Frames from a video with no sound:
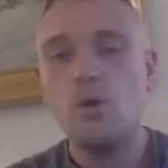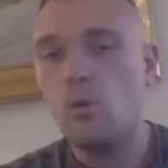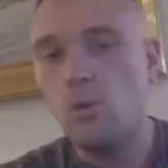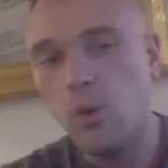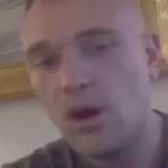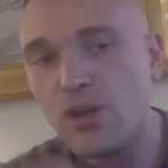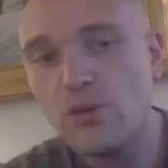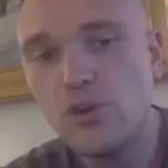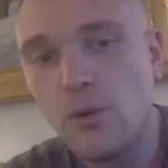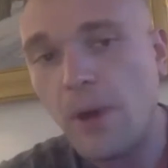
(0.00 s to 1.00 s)
what do
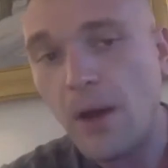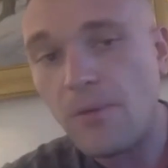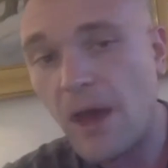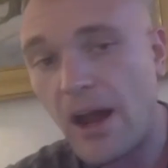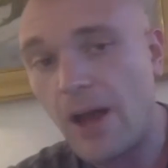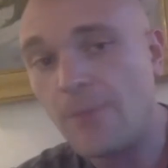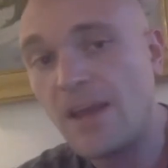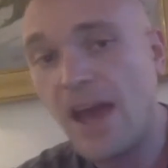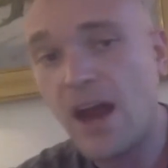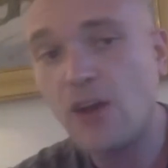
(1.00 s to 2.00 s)
you do about that? I
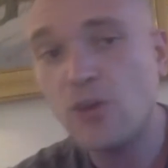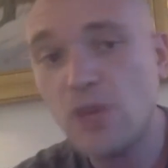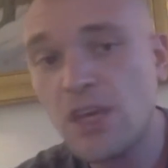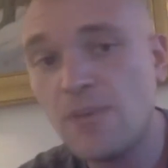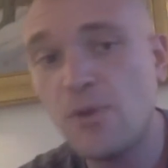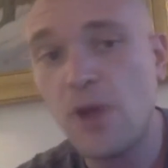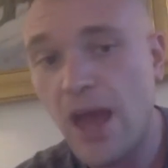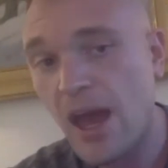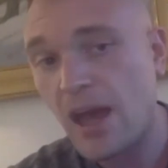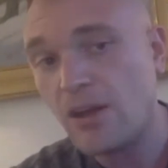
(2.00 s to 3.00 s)
mean, how do you keep your
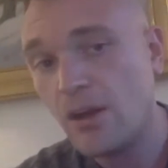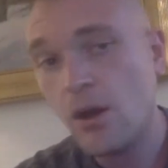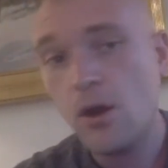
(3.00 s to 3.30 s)
head